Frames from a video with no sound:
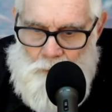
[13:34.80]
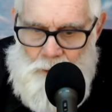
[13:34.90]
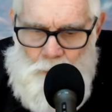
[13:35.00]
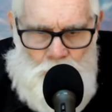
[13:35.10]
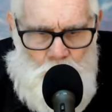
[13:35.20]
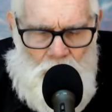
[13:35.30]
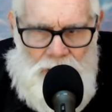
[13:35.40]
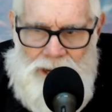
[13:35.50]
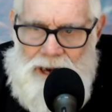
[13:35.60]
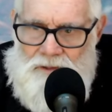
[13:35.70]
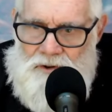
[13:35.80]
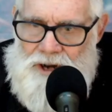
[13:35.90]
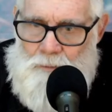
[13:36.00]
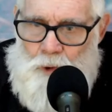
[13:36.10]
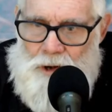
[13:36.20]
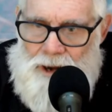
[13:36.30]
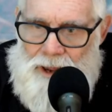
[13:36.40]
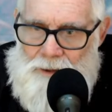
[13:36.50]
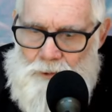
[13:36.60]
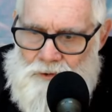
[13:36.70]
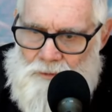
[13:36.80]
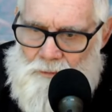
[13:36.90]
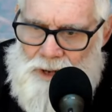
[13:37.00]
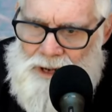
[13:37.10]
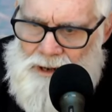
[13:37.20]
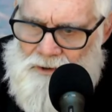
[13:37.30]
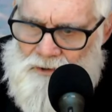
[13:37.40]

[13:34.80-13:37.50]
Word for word: we was working out the gym one day. It was me and